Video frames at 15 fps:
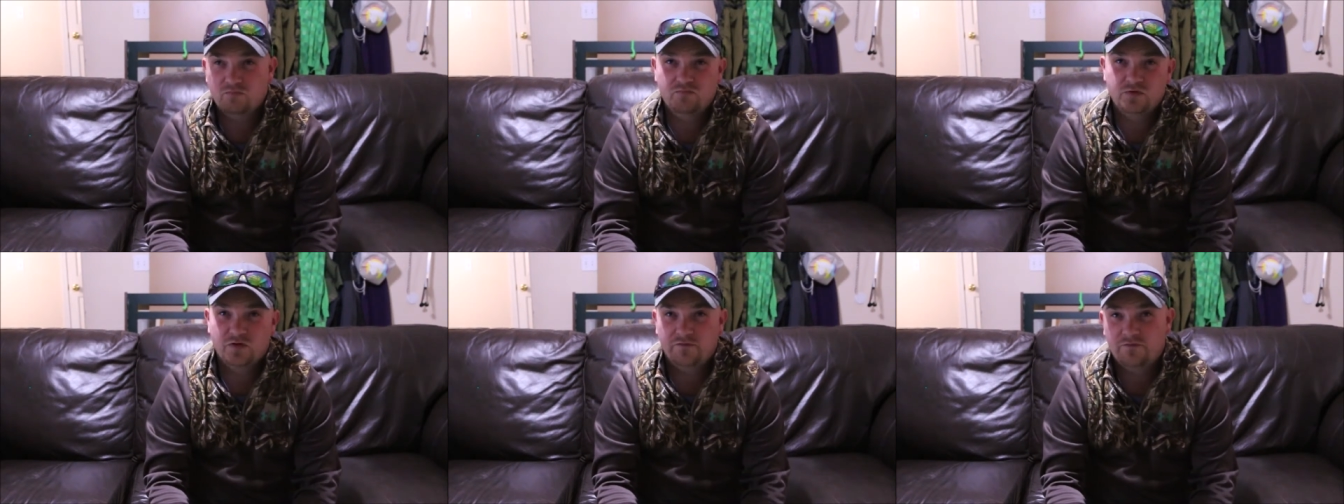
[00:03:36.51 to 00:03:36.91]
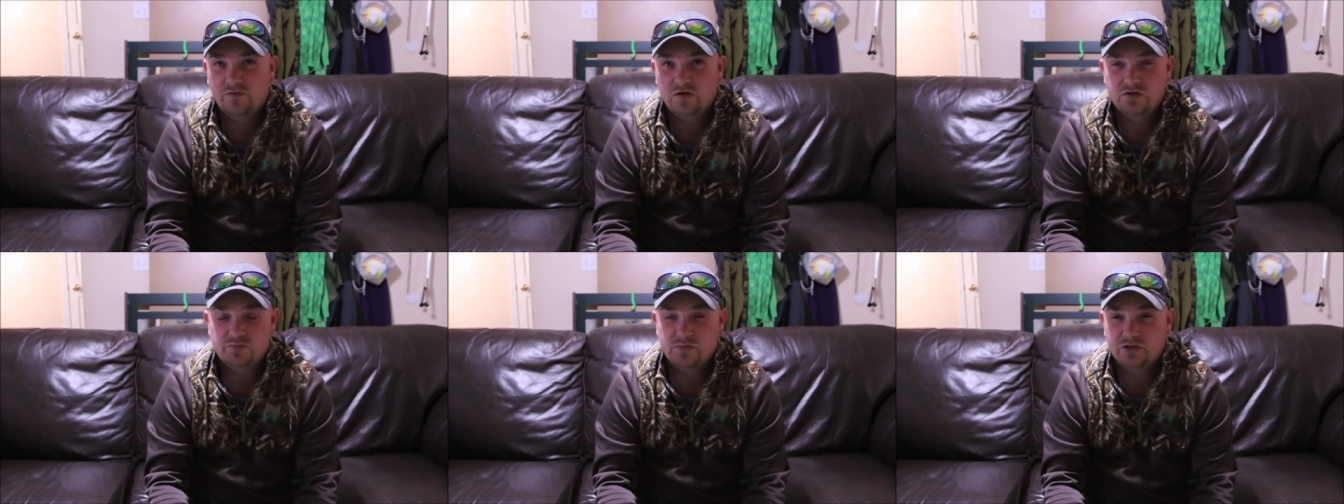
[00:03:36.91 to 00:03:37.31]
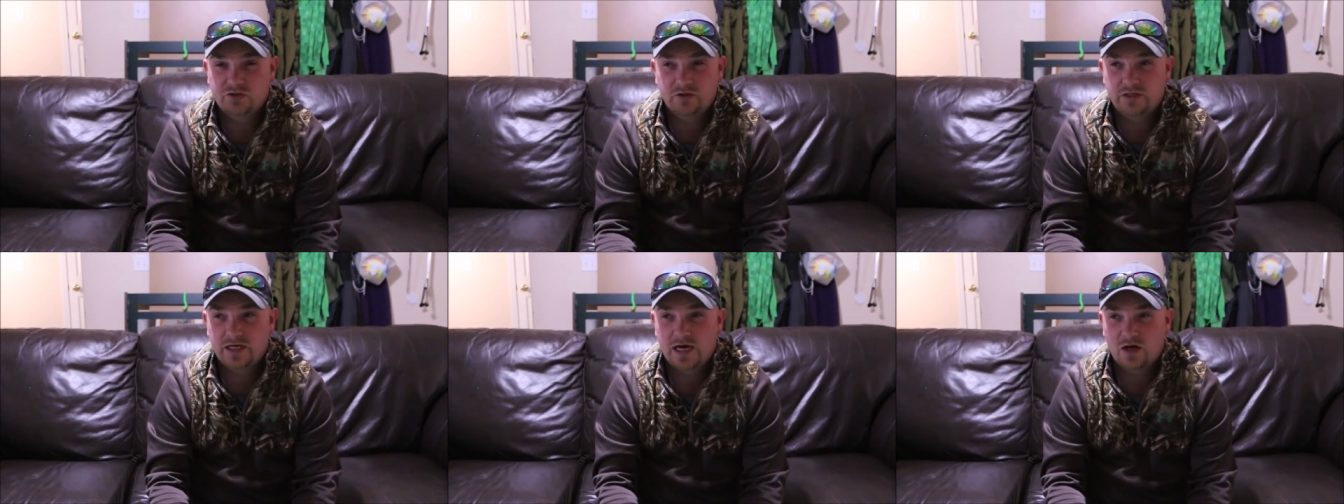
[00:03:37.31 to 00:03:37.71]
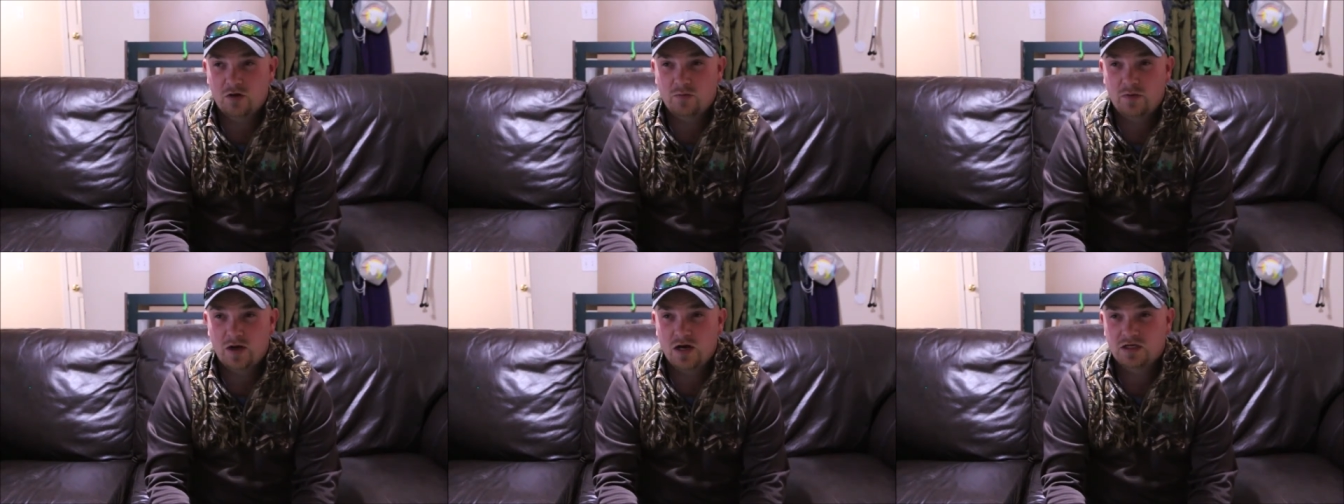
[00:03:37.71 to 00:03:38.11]
your first mystery tackle
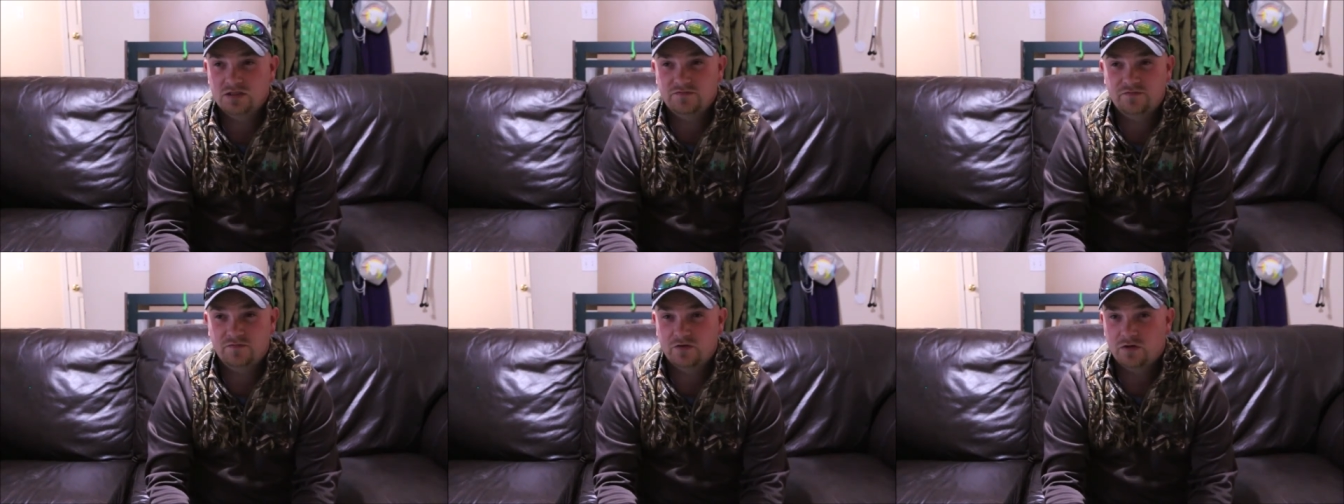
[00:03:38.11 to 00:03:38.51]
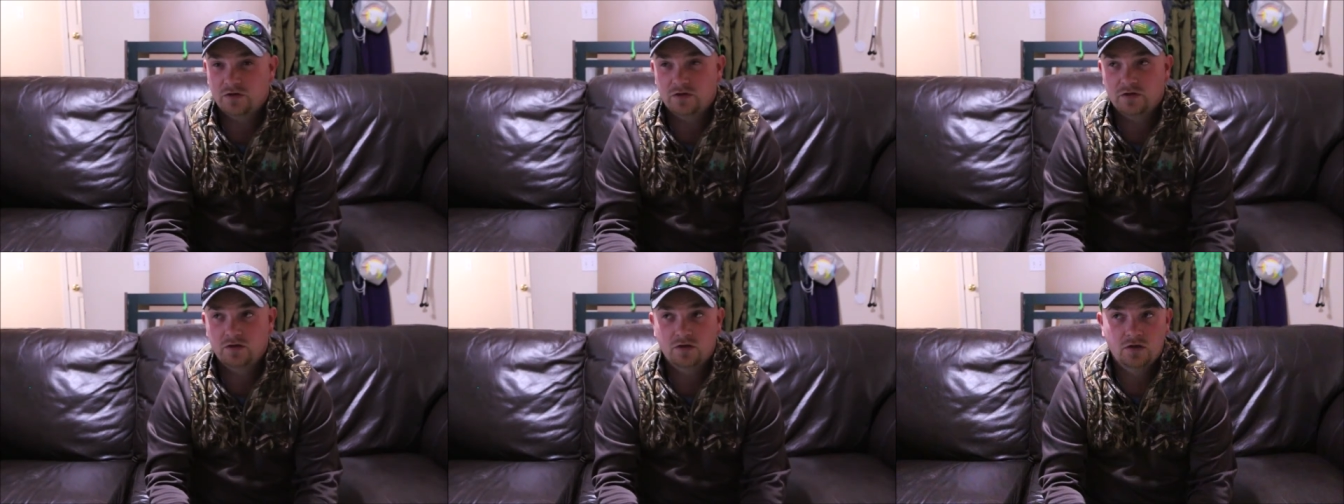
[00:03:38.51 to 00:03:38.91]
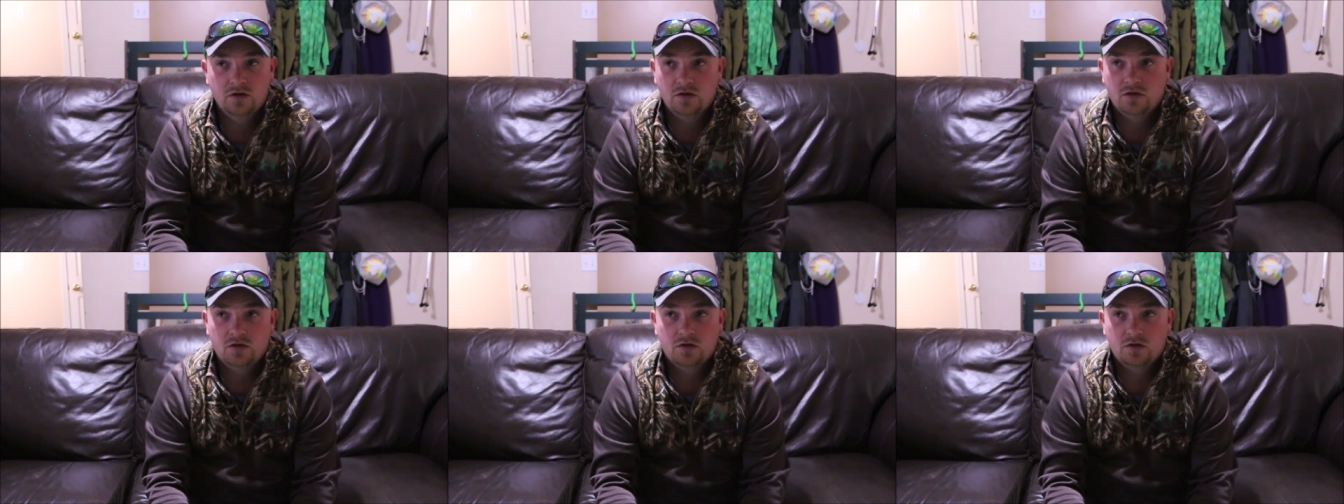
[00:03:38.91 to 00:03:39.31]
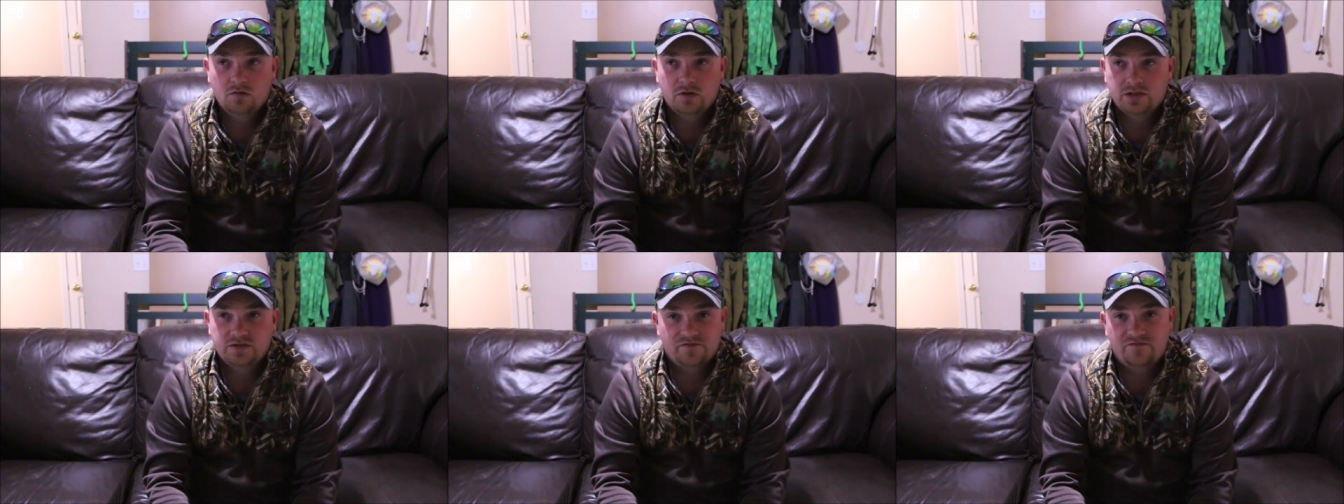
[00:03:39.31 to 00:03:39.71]
box for,
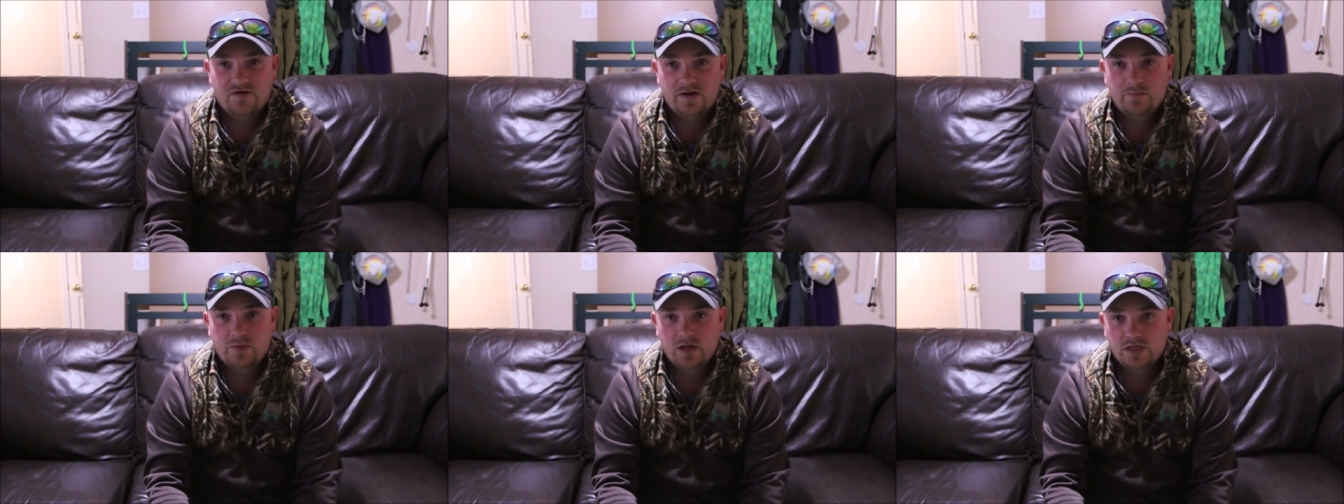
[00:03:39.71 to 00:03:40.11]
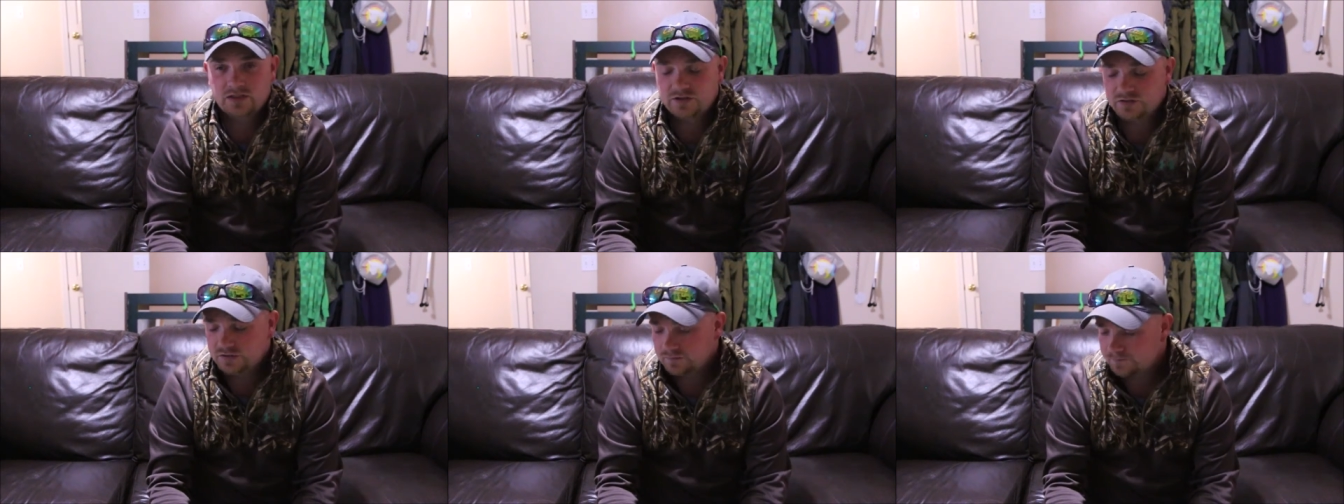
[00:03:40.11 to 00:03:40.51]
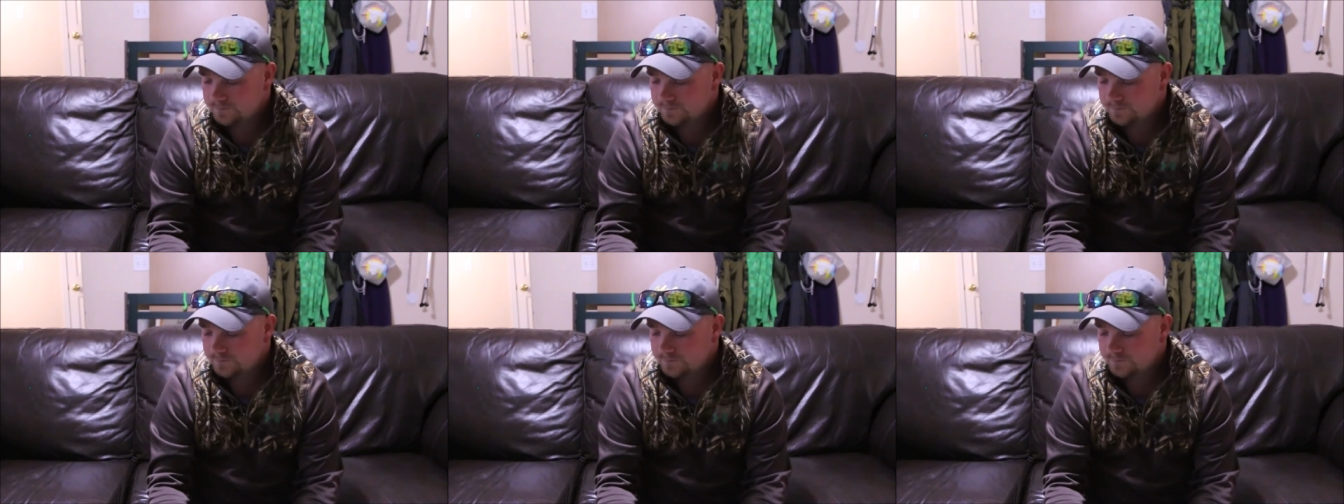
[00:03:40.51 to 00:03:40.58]
what is it, $5?